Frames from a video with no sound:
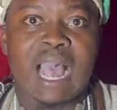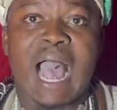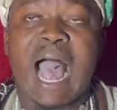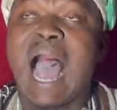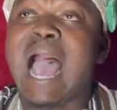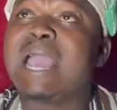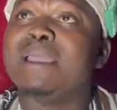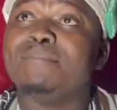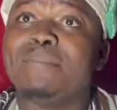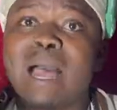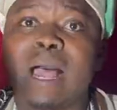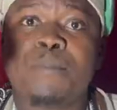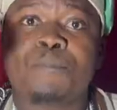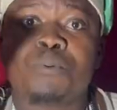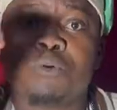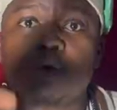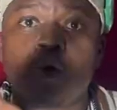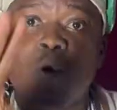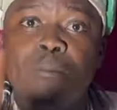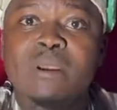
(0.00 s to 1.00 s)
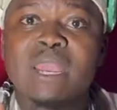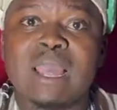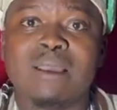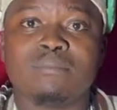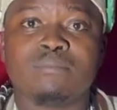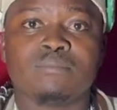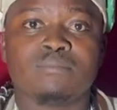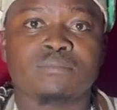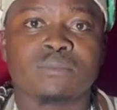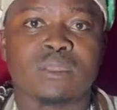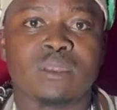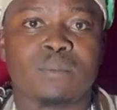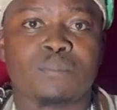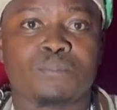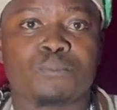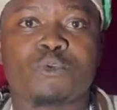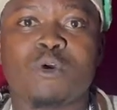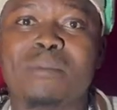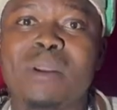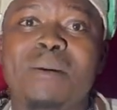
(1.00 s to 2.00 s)
I am a problem.
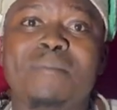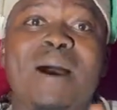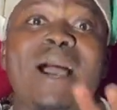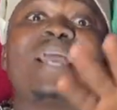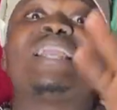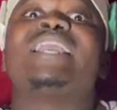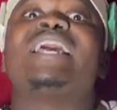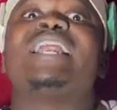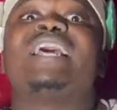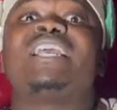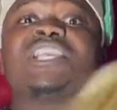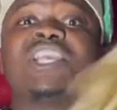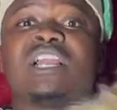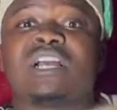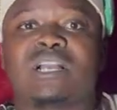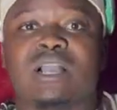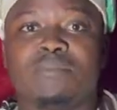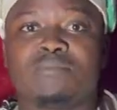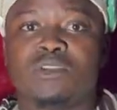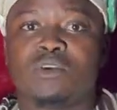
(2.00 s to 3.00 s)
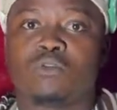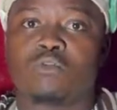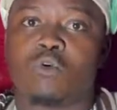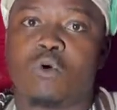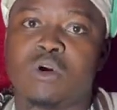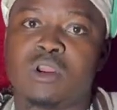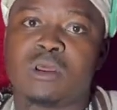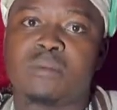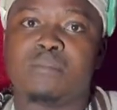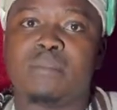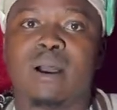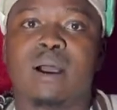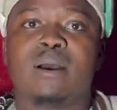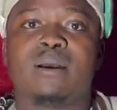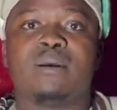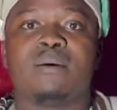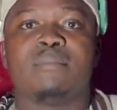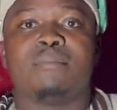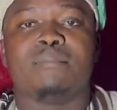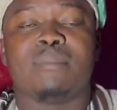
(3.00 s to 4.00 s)
Problem I ngela shel kam nyu call ma.
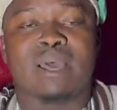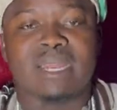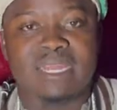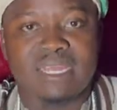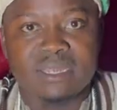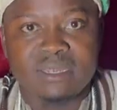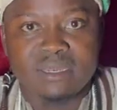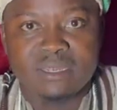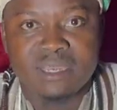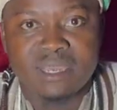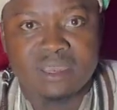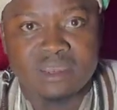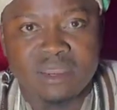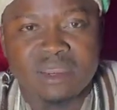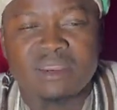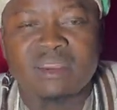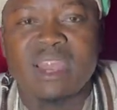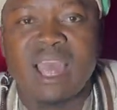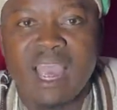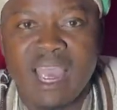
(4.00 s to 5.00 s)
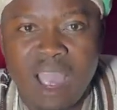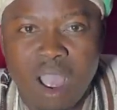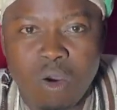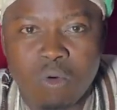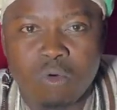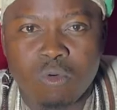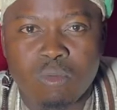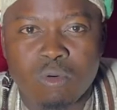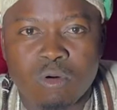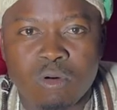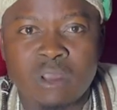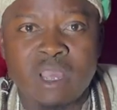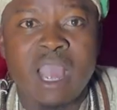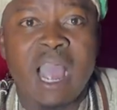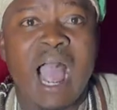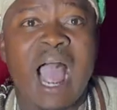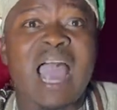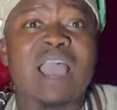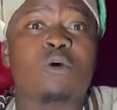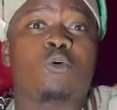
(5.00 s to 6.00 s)
Mane the great Yakubu.
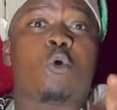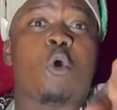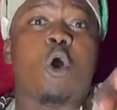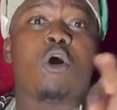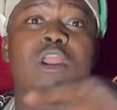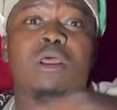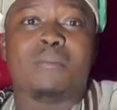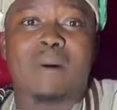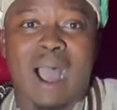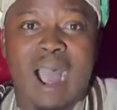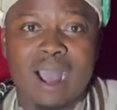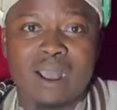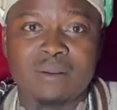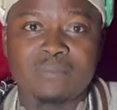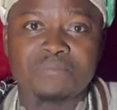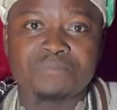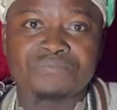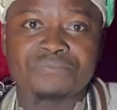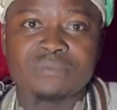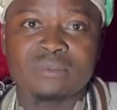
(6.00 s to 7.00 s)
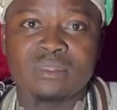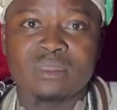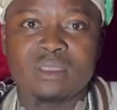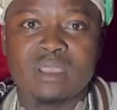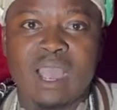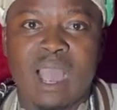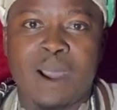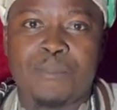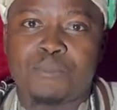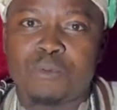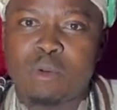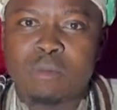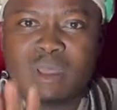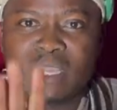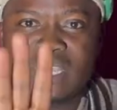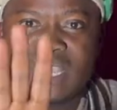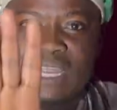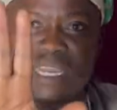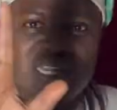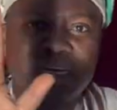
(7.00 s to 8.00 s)
I call ma. A
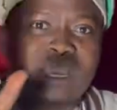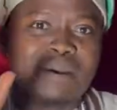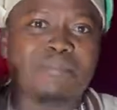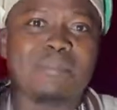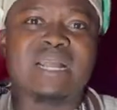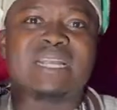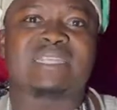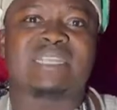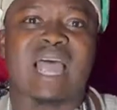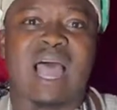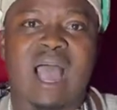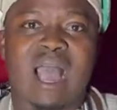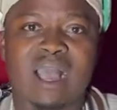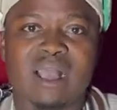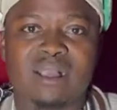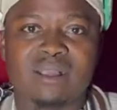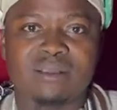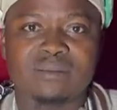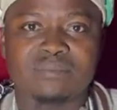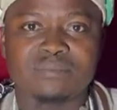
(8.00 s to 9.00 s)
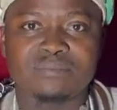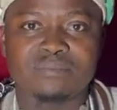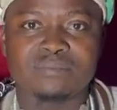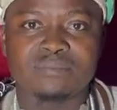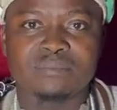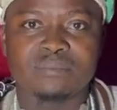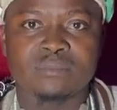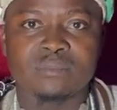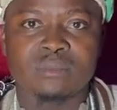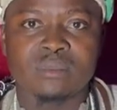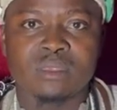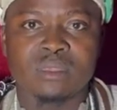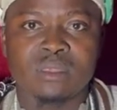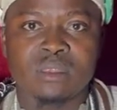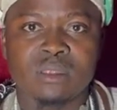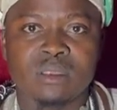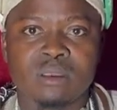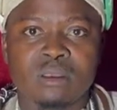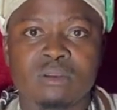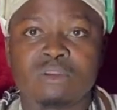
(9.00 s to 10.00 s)
problem here dey meta.
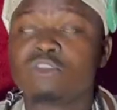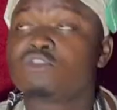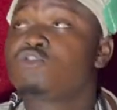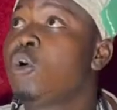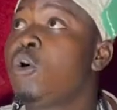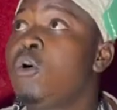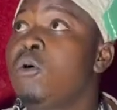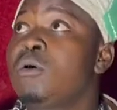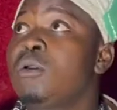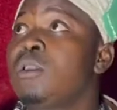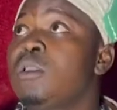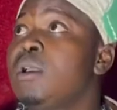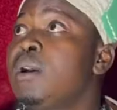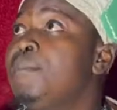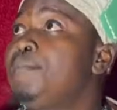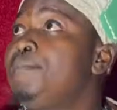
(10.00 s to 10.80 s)
Do so o.